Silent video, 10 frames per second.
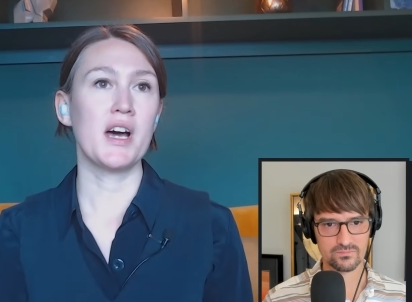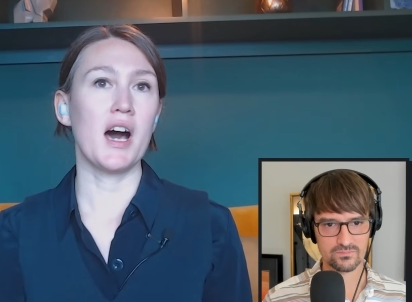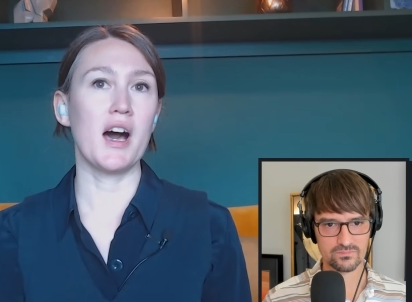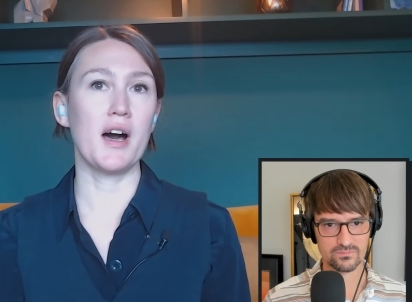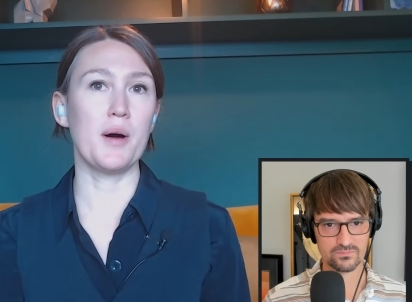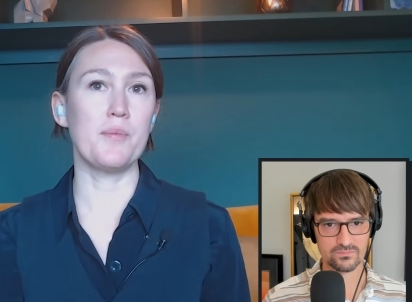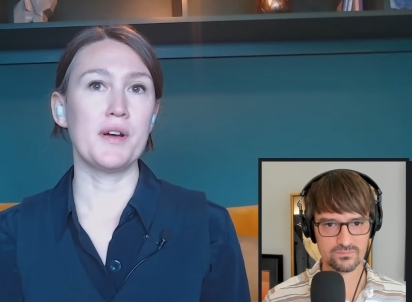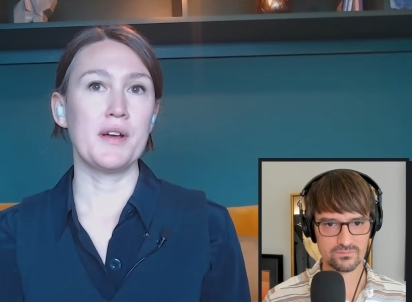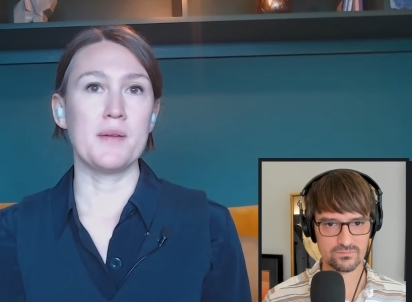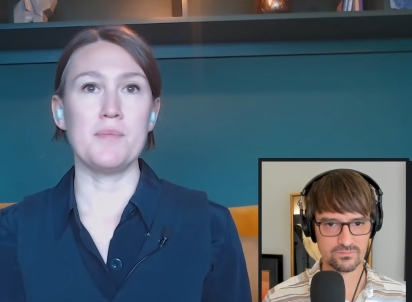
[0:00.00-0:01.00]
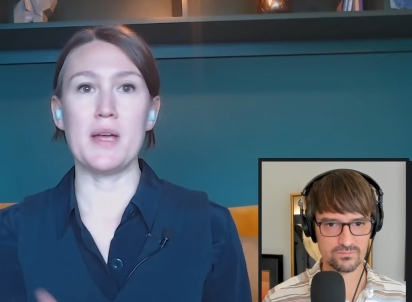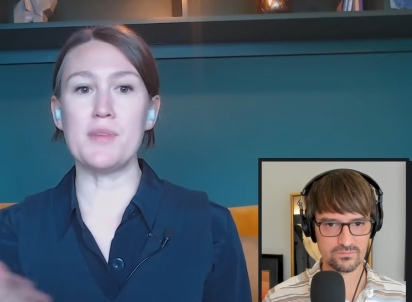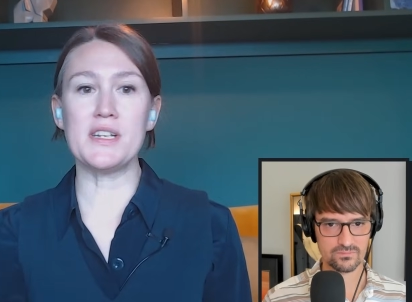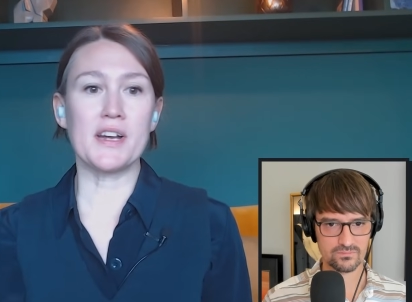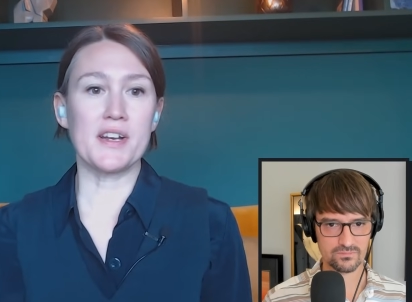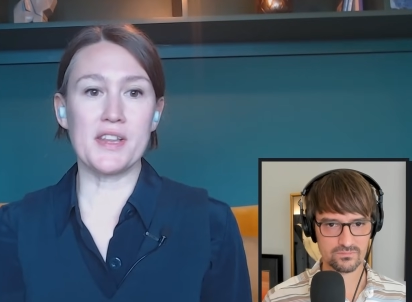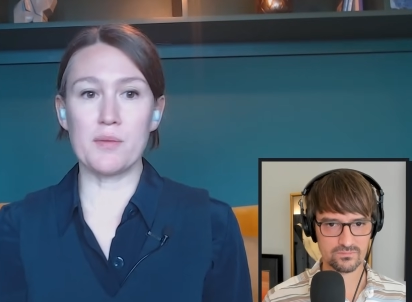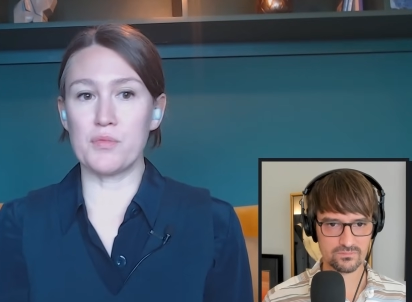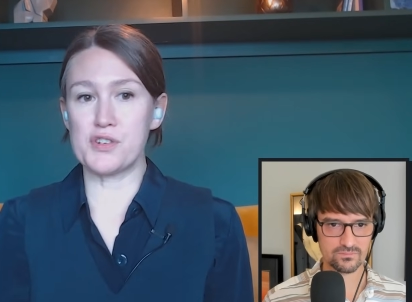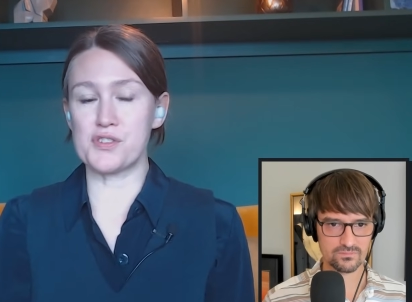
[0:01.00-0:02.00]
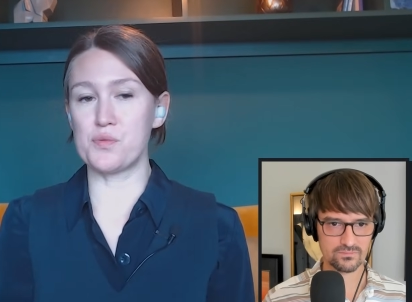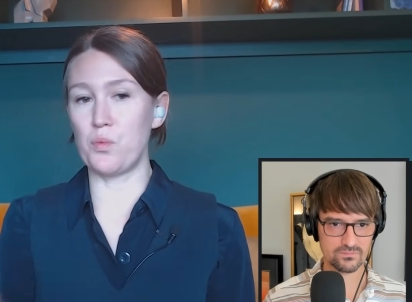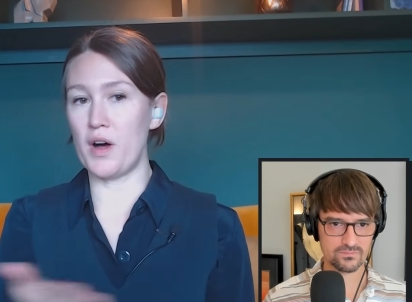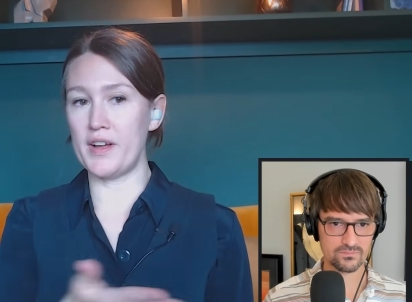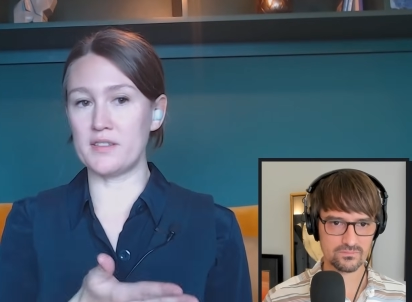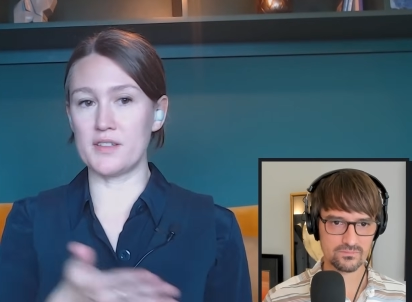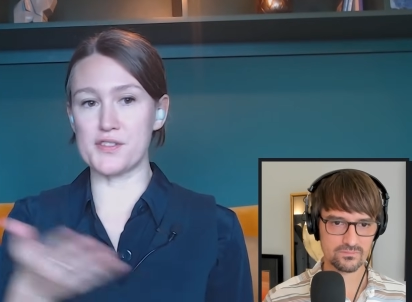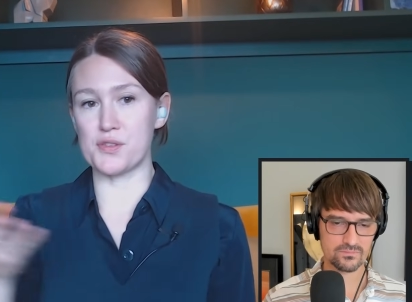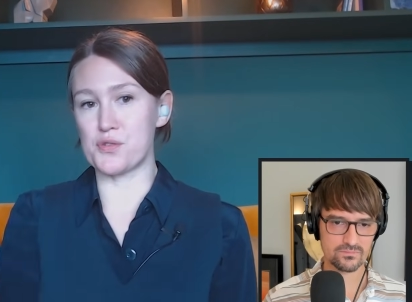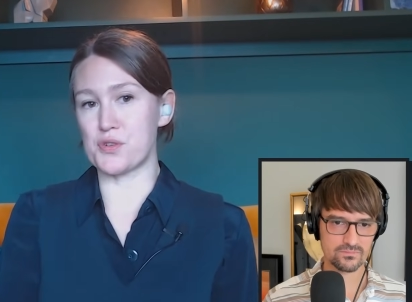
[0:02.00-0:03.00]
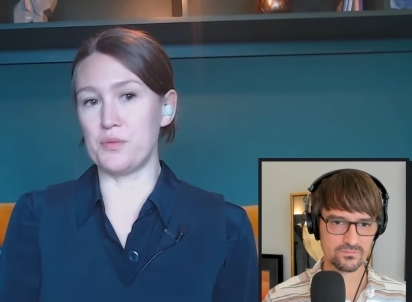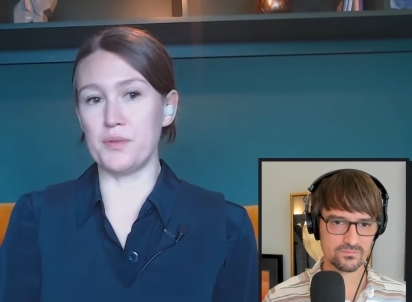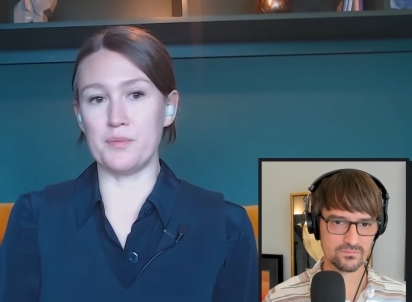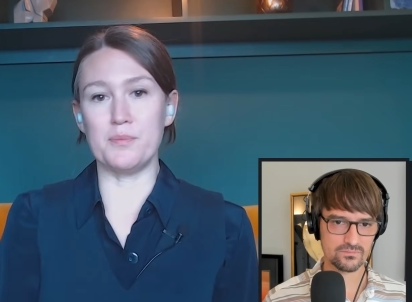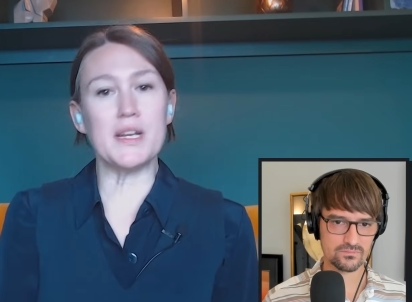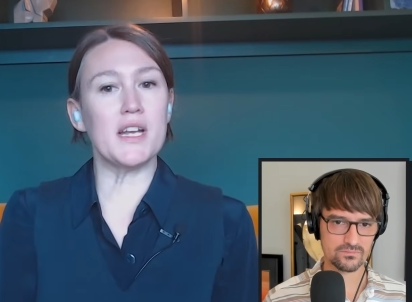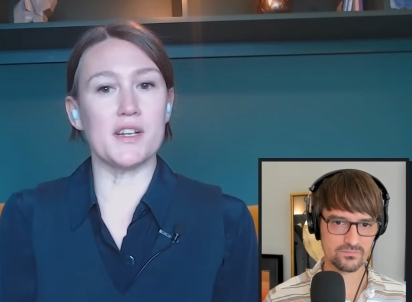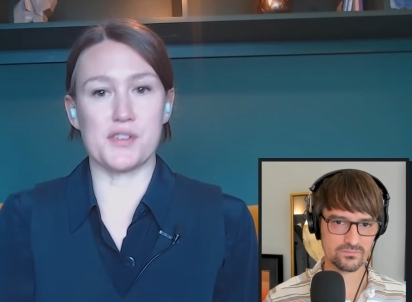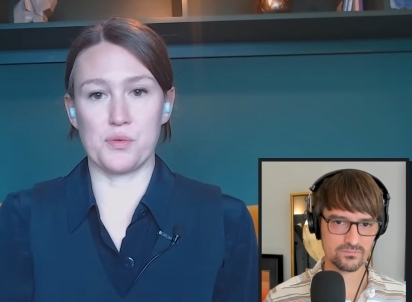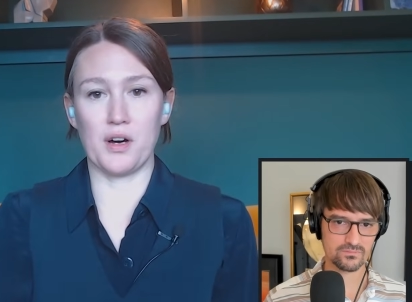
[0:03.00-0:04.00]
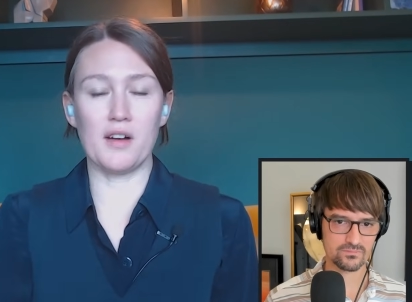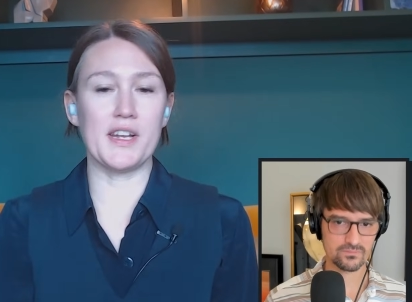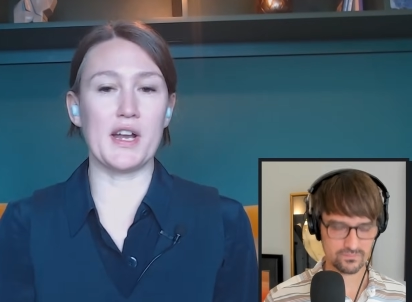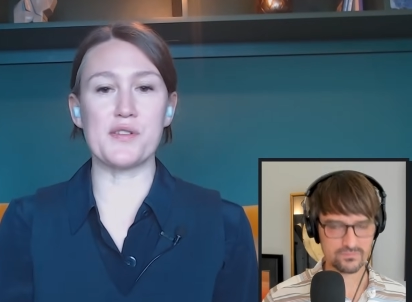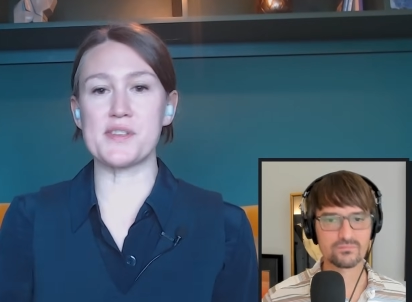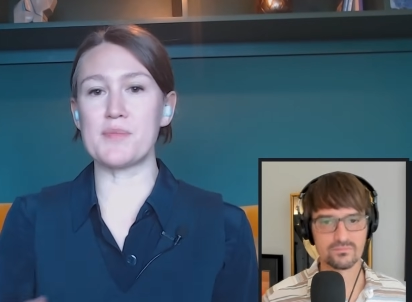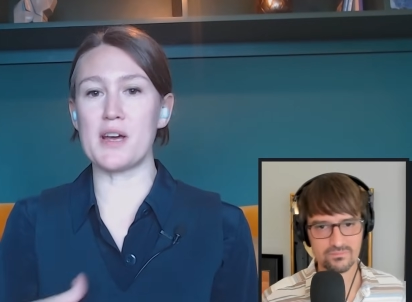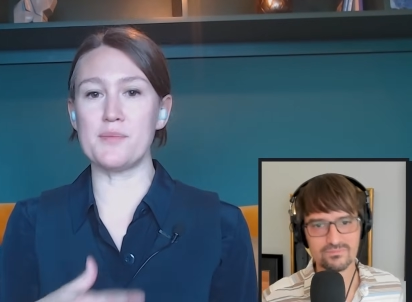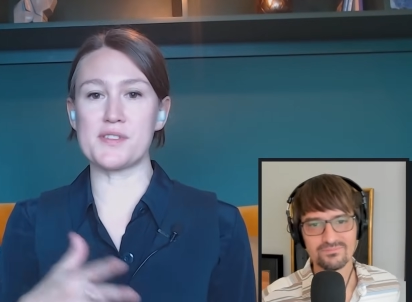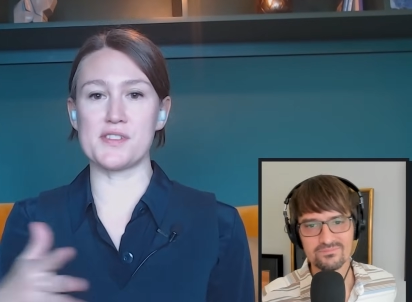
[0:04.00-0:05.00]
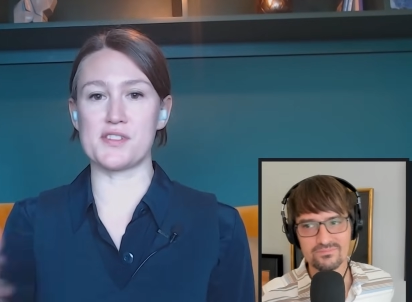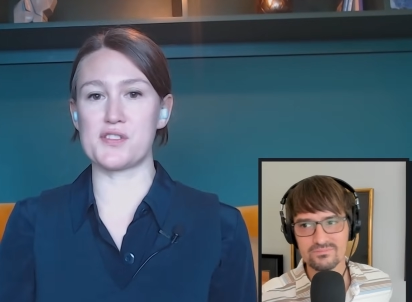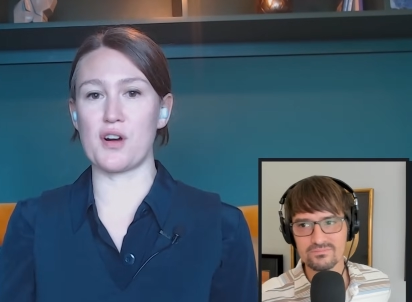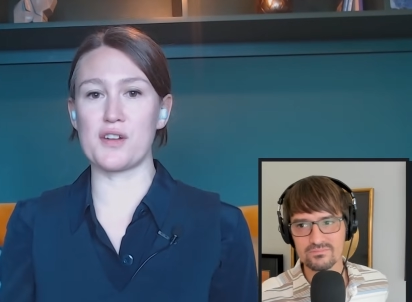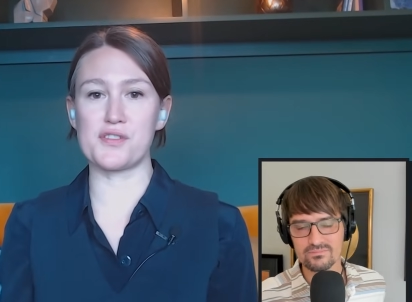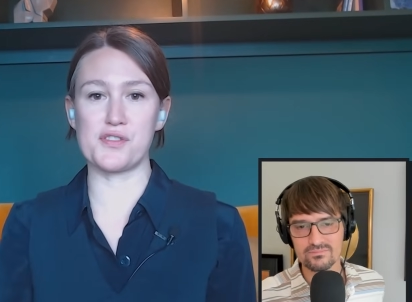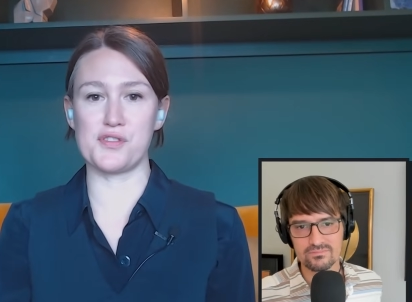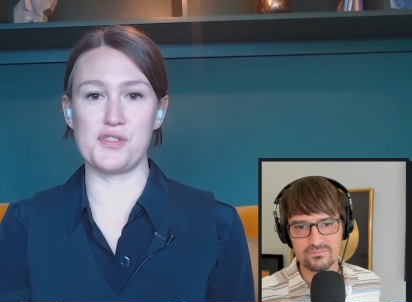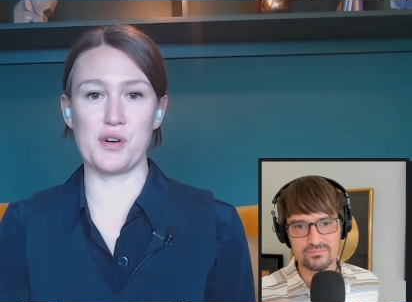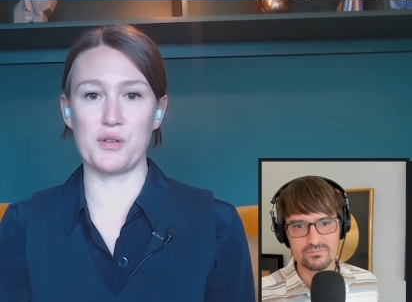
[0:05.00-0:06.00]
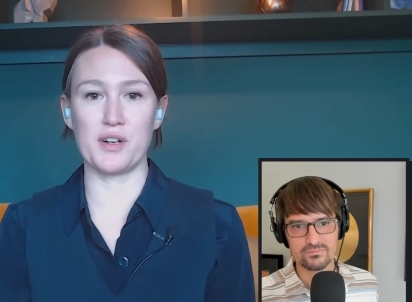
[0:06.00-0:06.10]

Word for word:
Speaker 1: um, maybe none of them would just want a social media tool you know sometimes the stars just don't